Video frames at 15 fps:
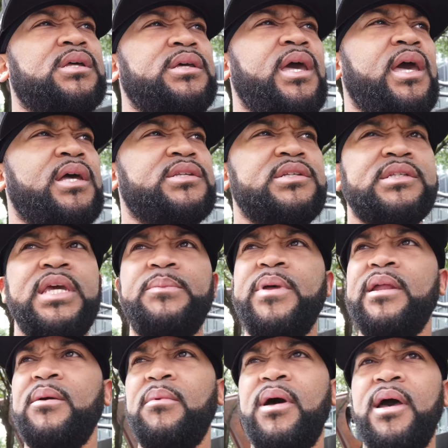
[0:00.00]
yeah, just keep
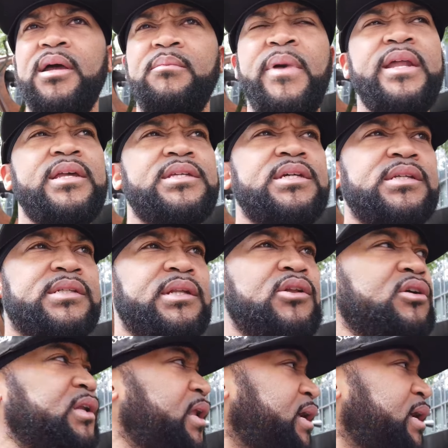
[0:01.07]
that in mind. Medellín is a little